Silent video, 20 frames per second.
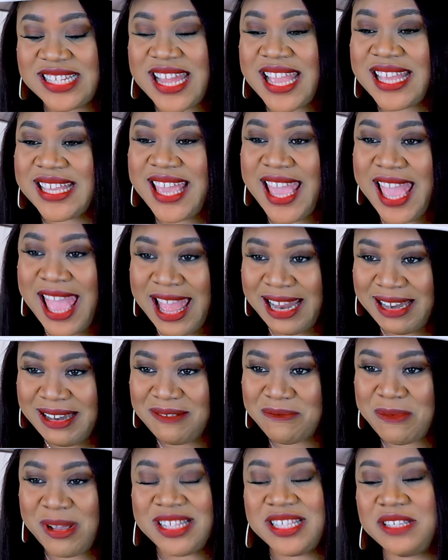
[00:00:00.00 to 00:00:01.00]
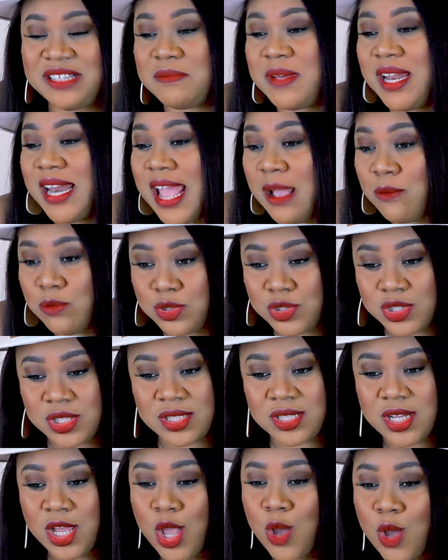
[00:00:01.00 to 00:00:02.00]
as I can. My team and I we
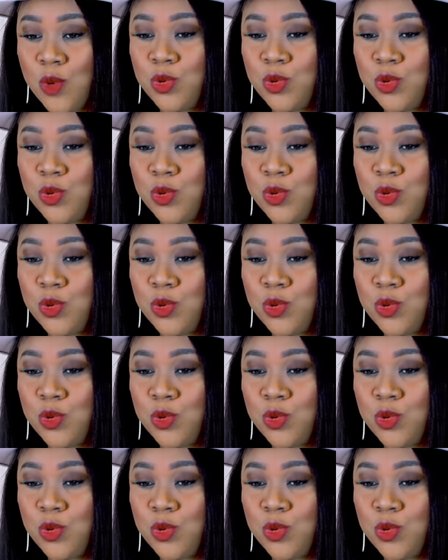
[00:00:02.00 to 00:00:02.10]
just